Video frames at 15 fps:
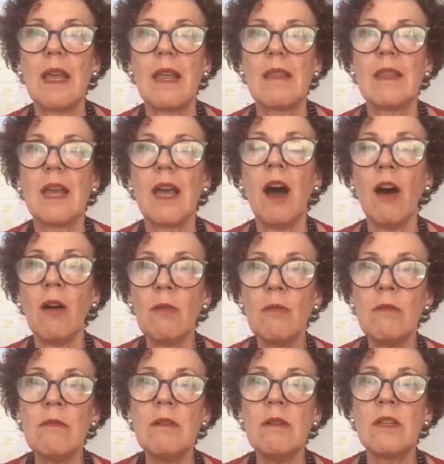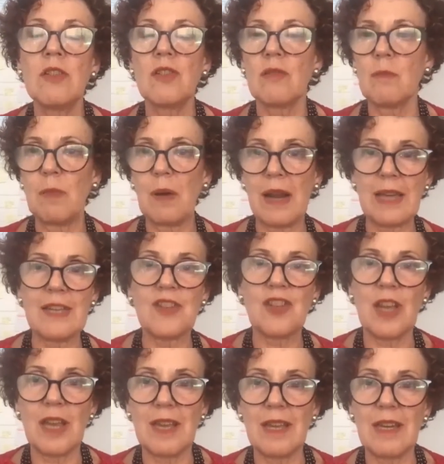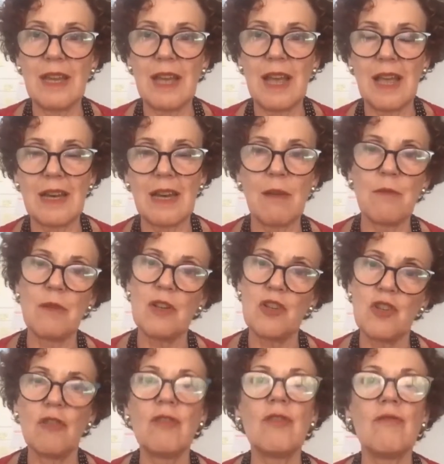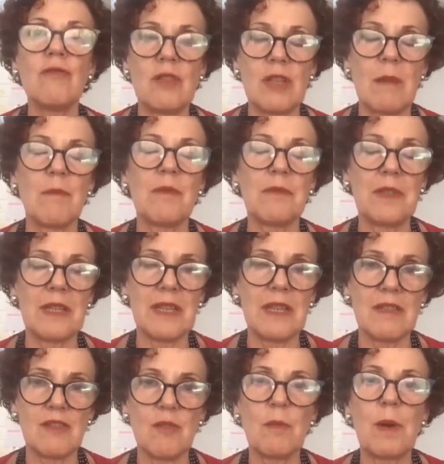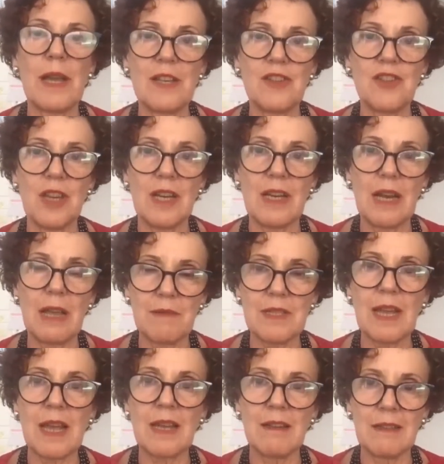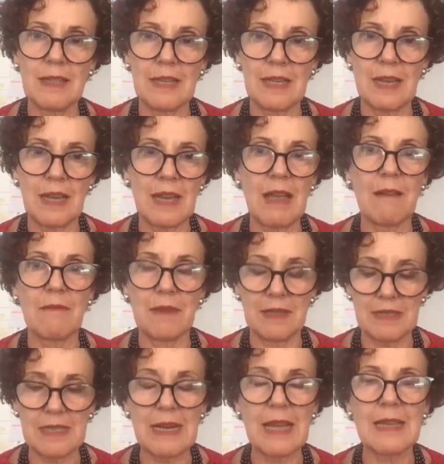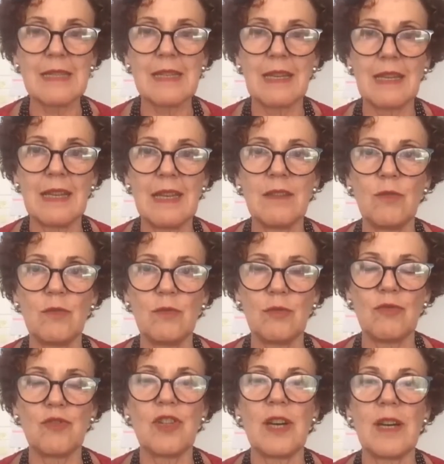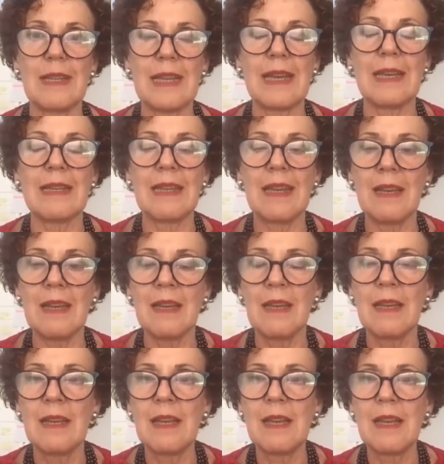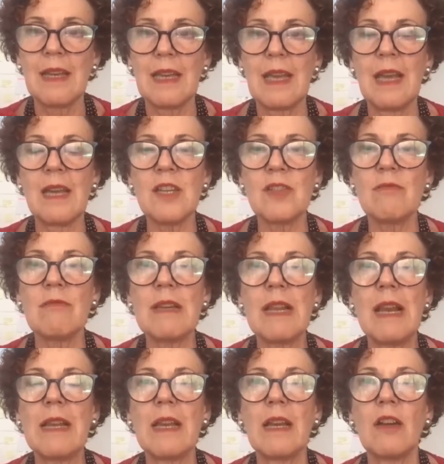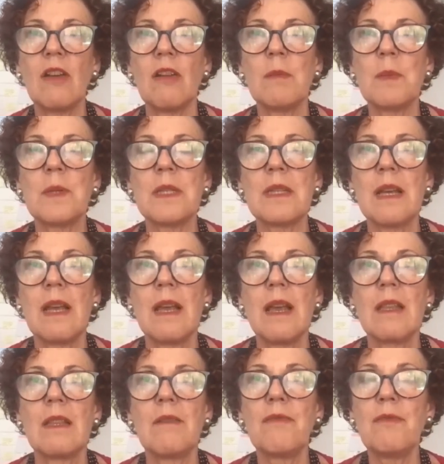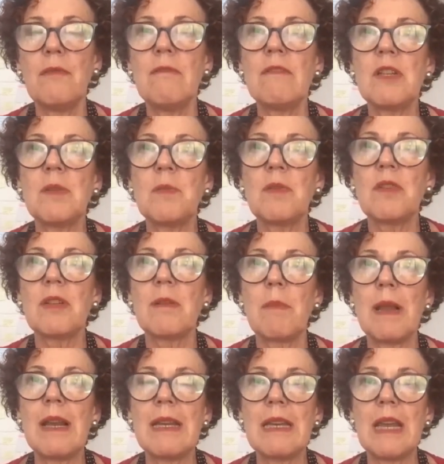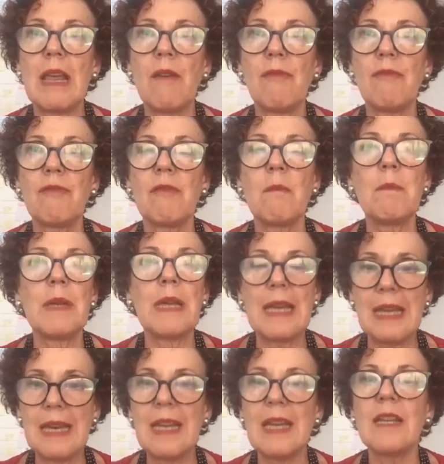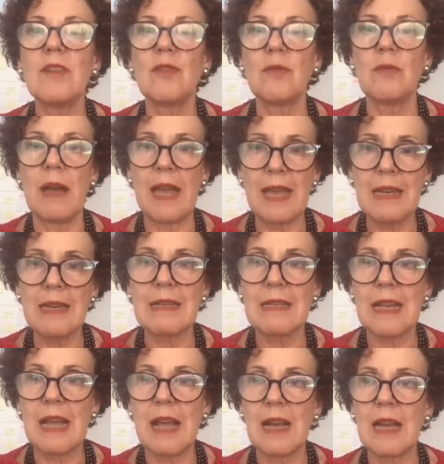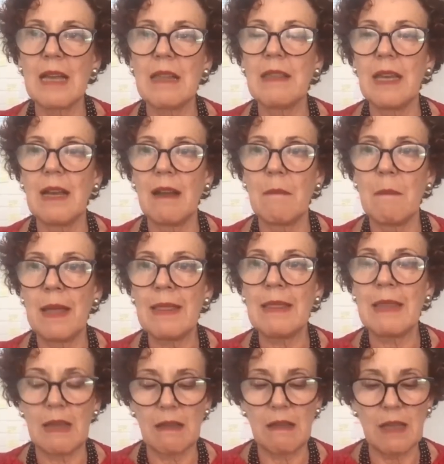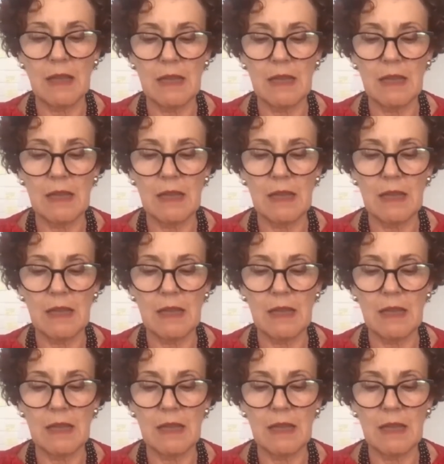the whole supply chain. And I will show you some of the supply chain life cycle that I have in slides in here to share the idea. Okay. It has to really encompass the full responsibility from beginning to end. And I think Amanda,